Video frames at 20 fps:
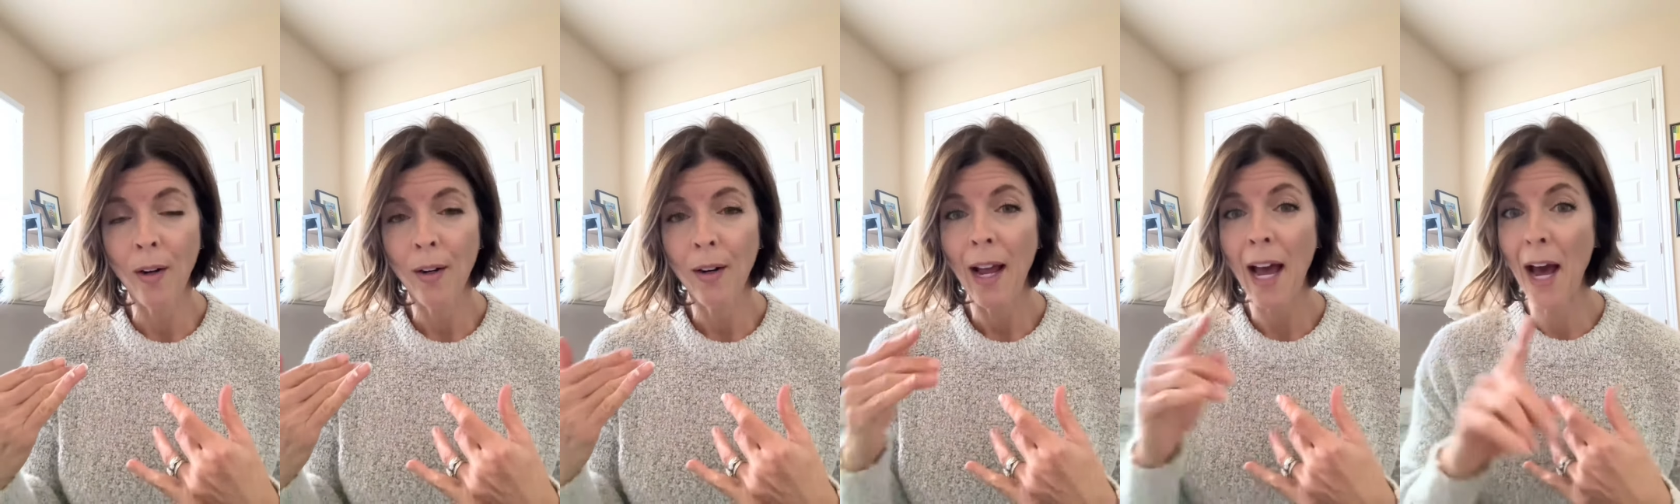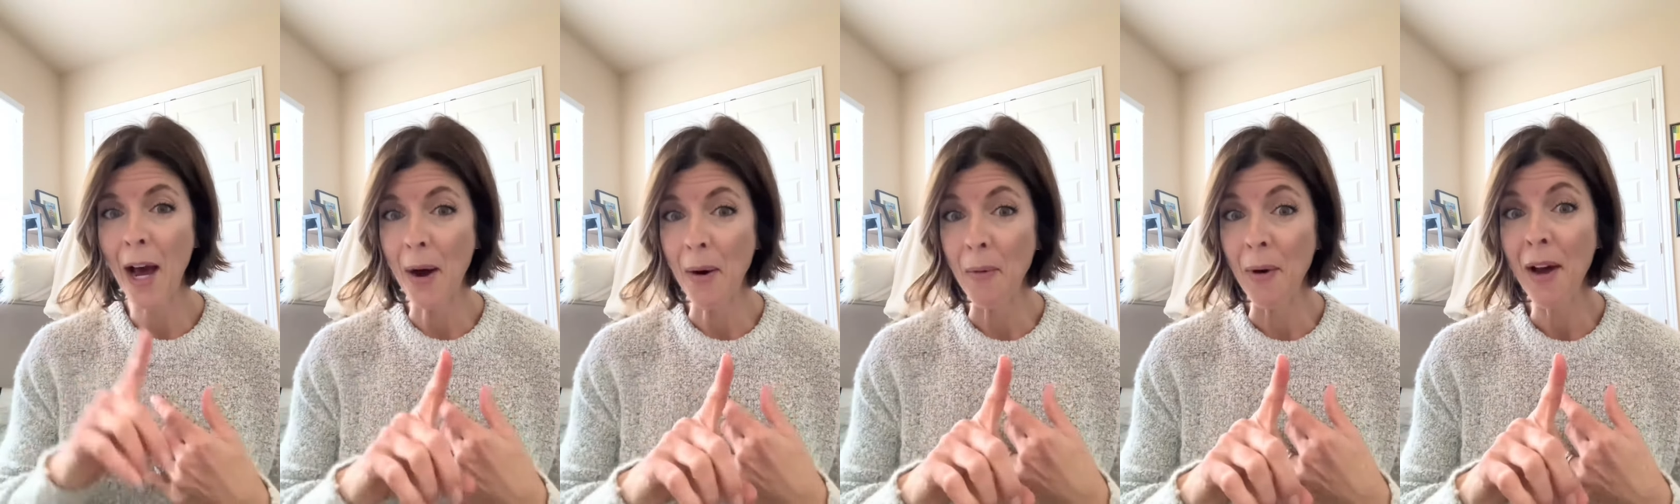
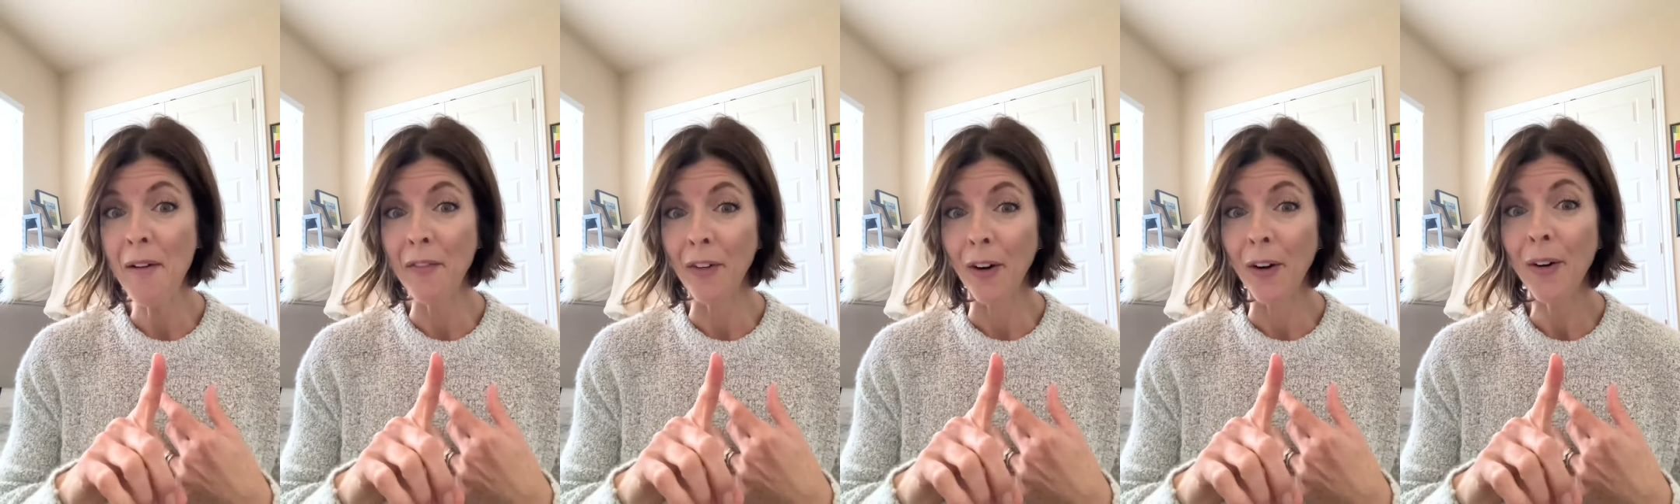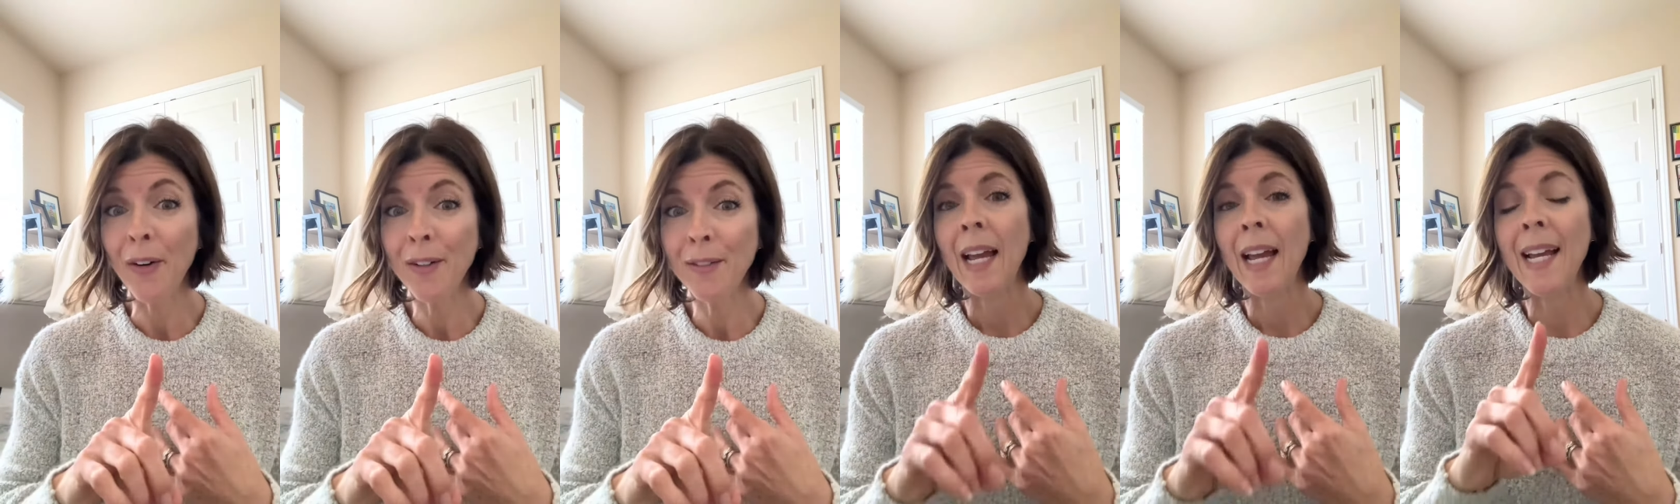
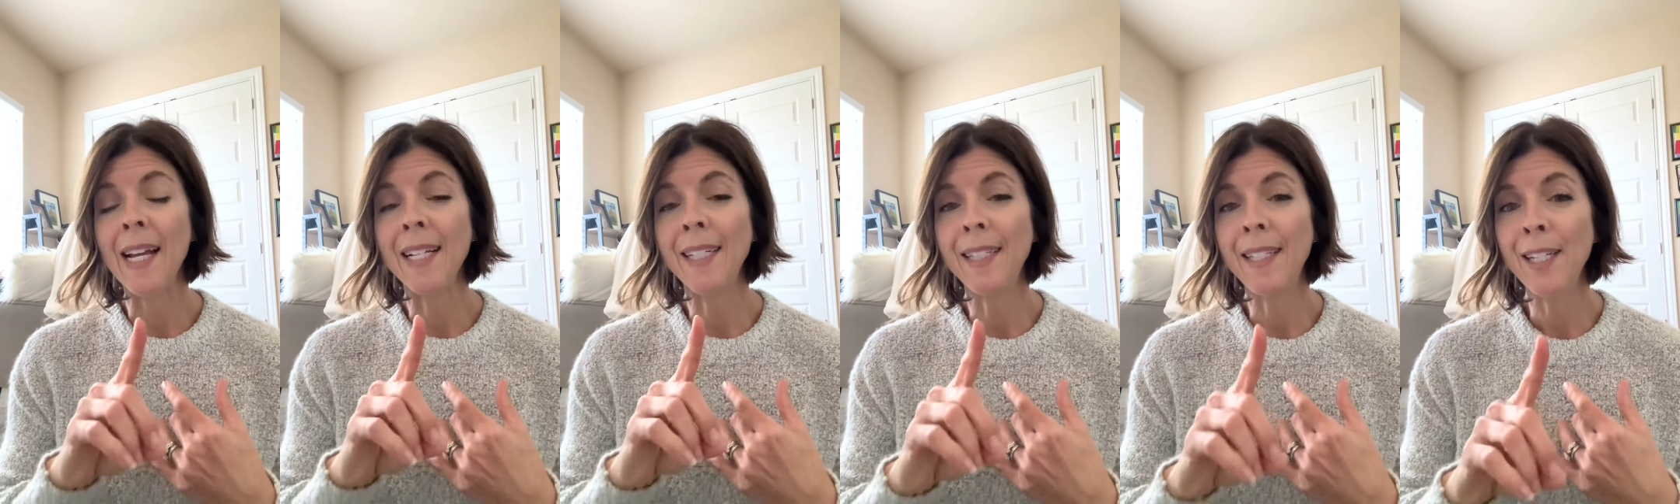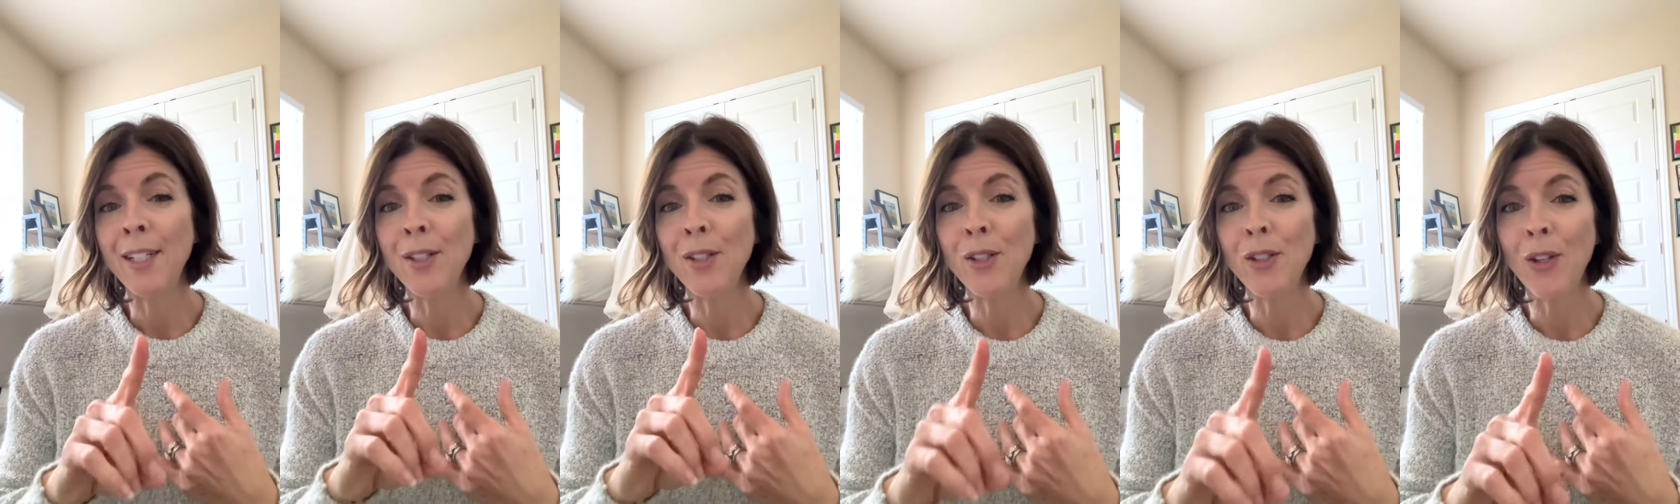However, it
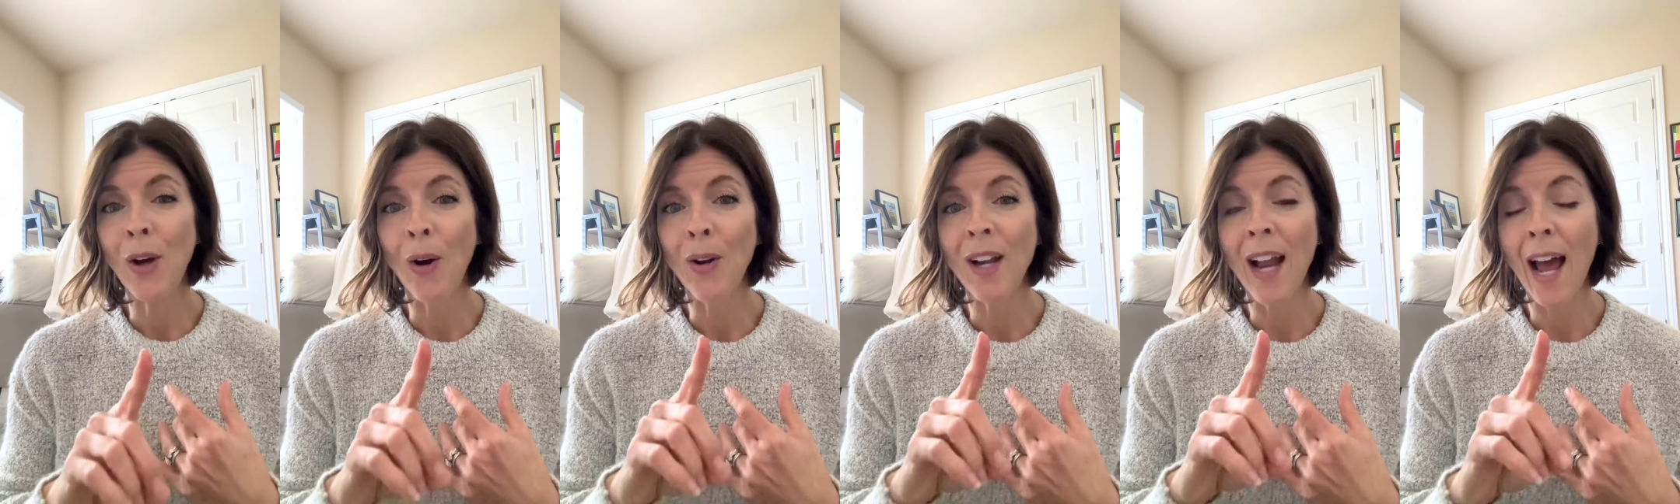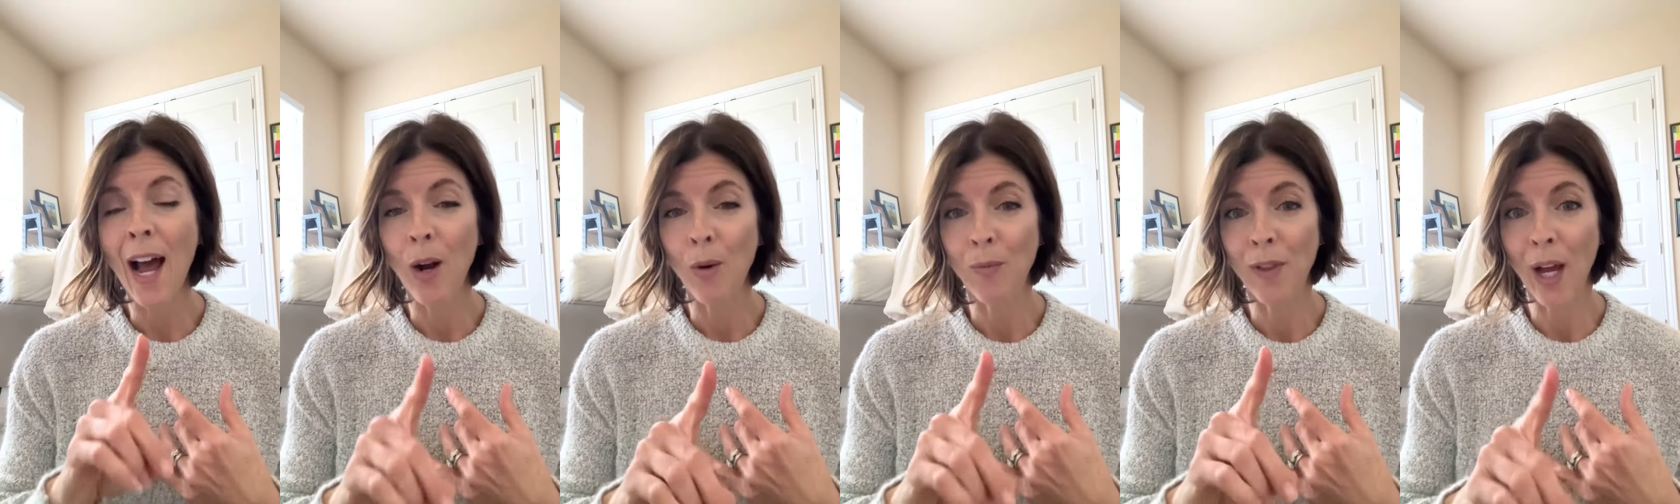didn't start
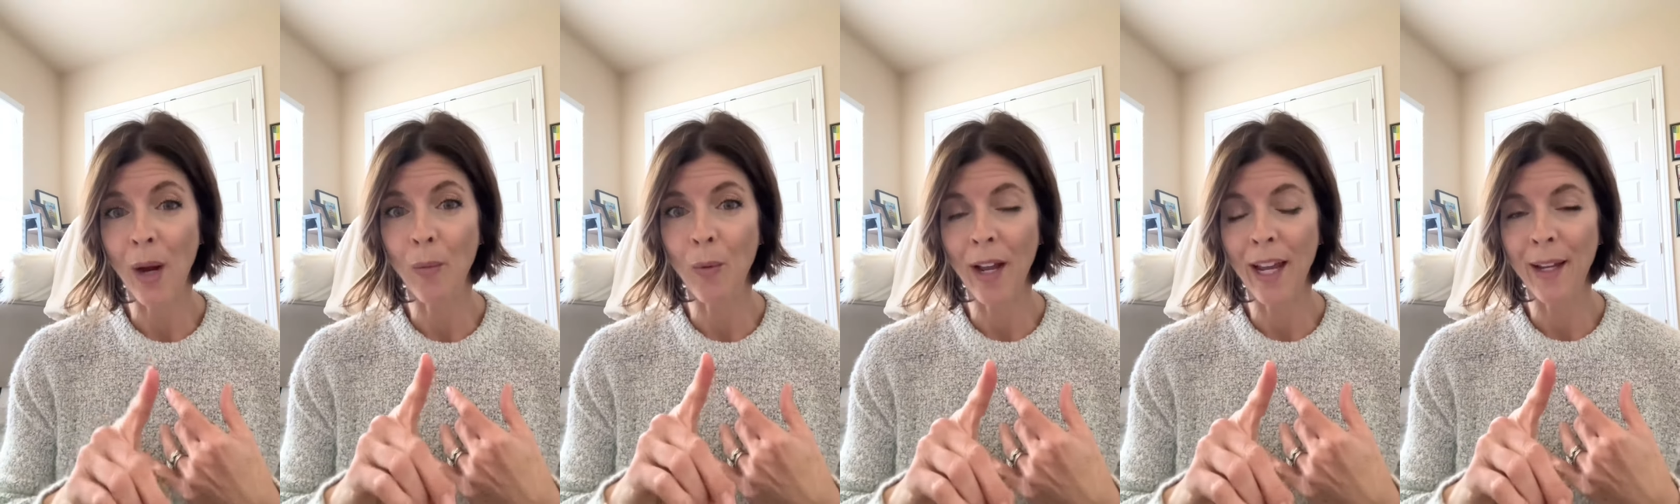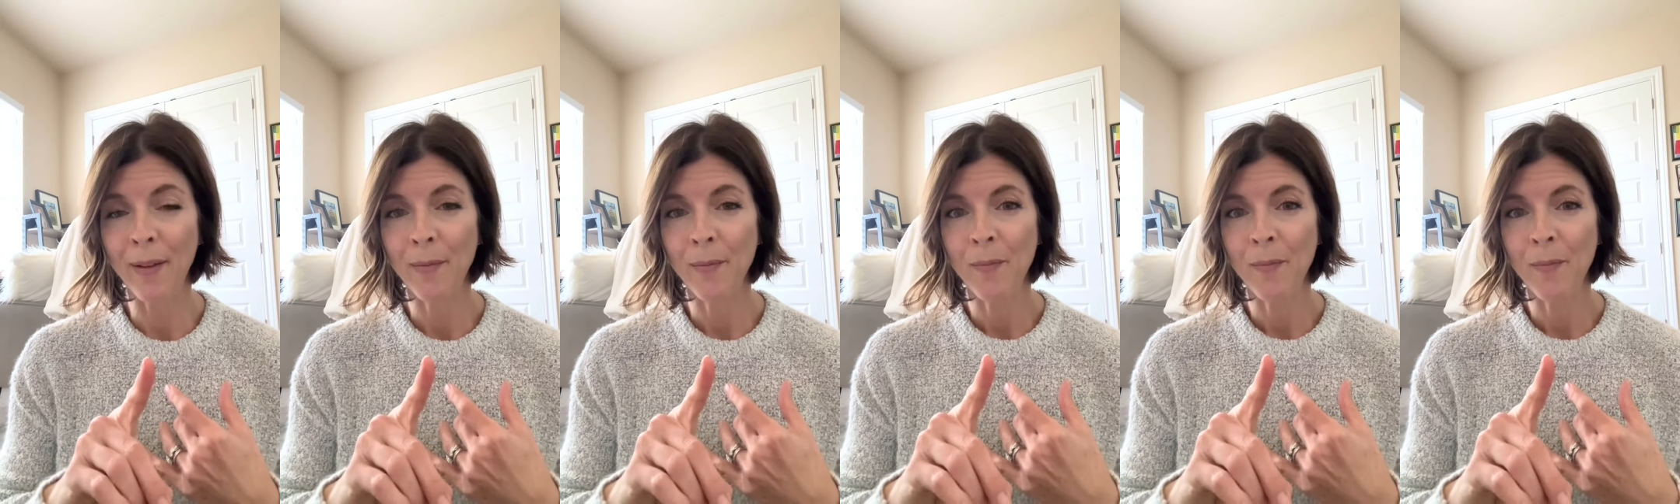out that way.